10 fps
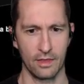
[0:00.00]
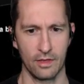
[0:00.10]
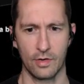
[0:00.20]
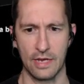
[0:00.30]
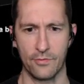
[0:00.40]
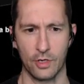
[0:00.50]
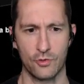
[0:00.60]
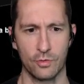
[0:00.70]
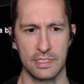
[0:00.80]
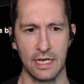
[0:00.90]
Okay, for
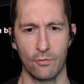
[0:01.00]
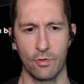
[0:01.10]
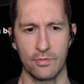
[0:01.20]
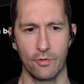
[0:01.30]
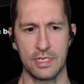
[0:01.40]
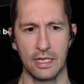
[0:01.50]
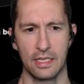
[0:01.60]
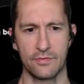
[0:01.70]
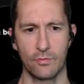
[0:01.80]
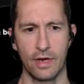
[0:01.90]
controls, yeah, rotating
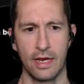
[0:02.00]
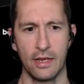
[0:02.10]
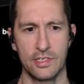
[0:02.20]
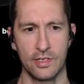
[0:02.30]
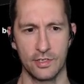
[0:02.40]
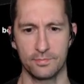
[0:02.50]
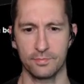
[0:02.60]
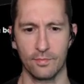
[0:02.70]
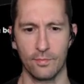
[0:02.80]
left and right, and it's just